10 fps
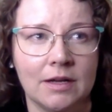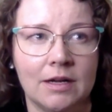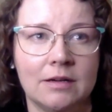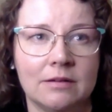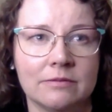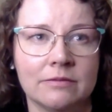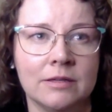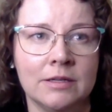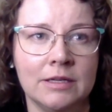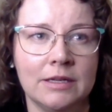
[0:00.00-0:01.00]
of
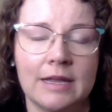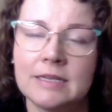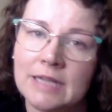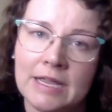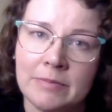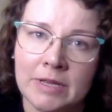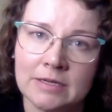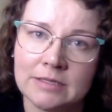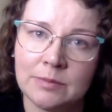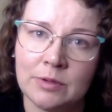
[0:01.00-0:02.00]

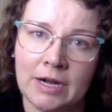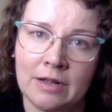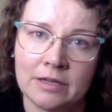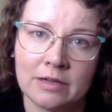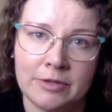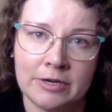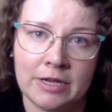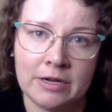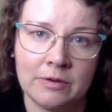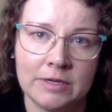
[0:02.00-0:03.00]
excitement to put it out in the
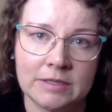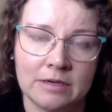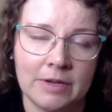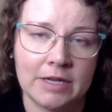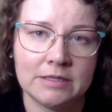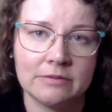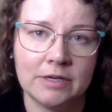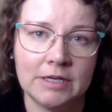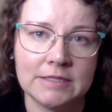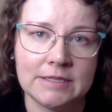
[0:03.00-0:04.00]
community, knowing it's going to make a
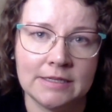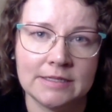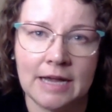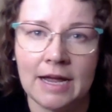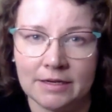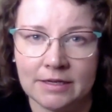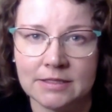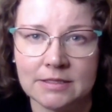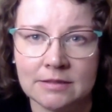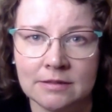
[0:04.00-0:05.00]
difference, and
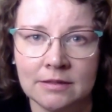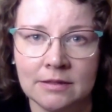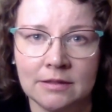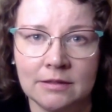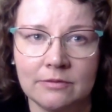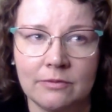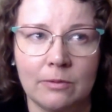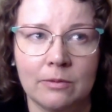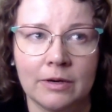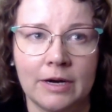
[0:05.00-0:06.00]
sadness
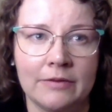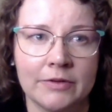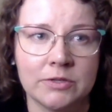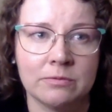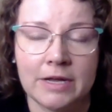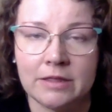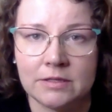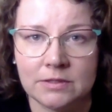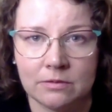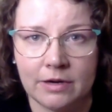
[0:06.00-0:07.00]
for having to write the
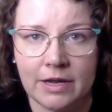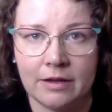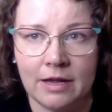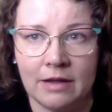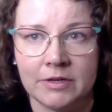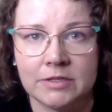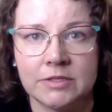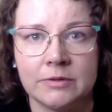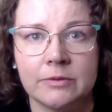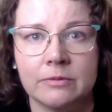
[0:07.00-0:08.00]
story, having
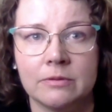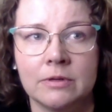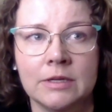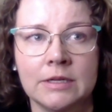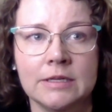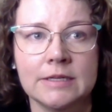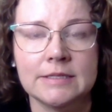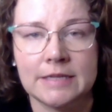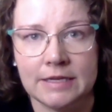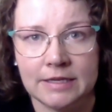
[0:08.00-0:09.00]
to
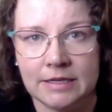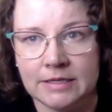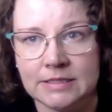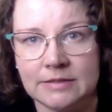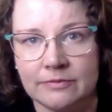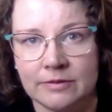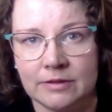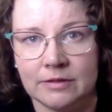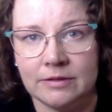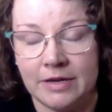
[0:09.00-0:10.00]
sit in this
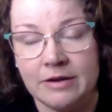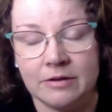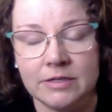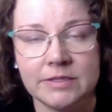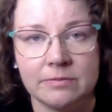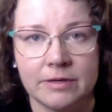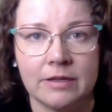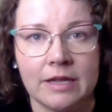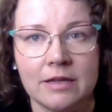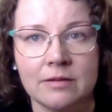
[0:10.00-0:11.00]
for years,
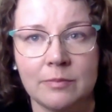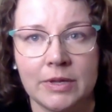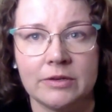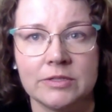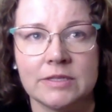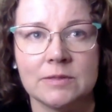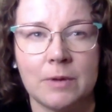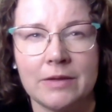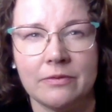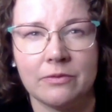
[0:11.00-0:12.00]
really. But there's this
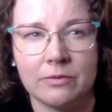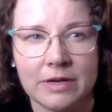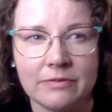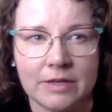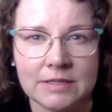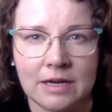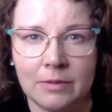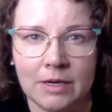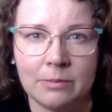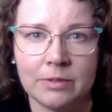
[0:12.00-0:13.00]
wave of grief that's come
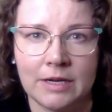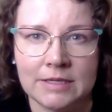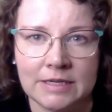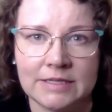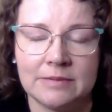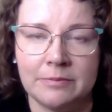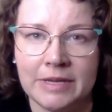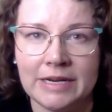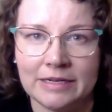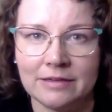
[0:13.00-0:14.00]
up as I
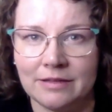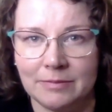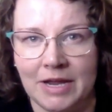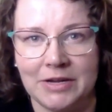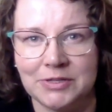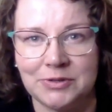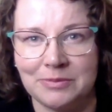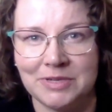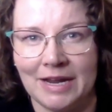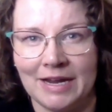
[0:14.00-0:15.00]
submitted the
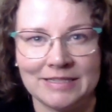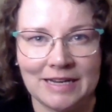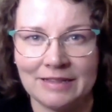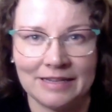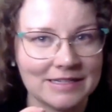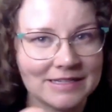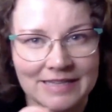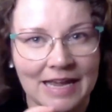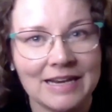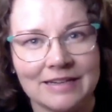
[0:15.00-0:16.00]
manuscript today, as I clicked
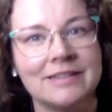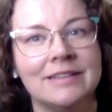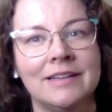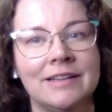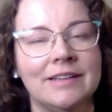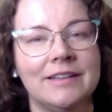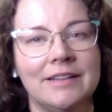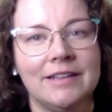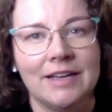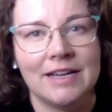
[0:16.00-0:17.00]
send,
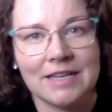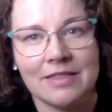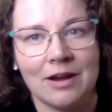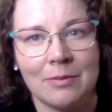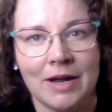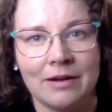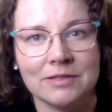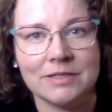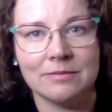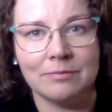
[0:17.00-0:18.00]
as I thought
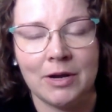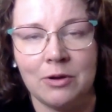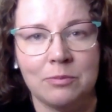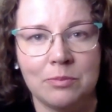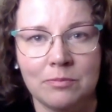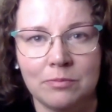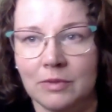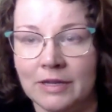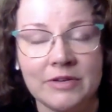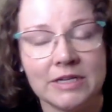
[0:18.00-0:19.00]
about my own
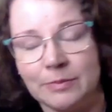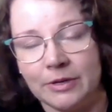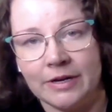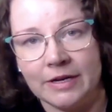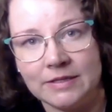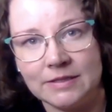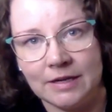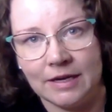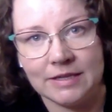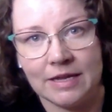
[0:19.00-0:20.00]
lived experience
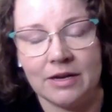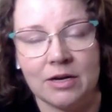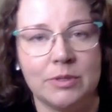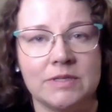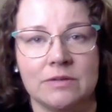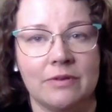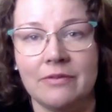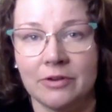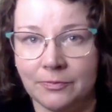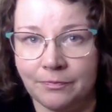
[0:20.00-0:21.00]
as a therapist
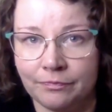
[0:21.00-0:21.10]
survivor.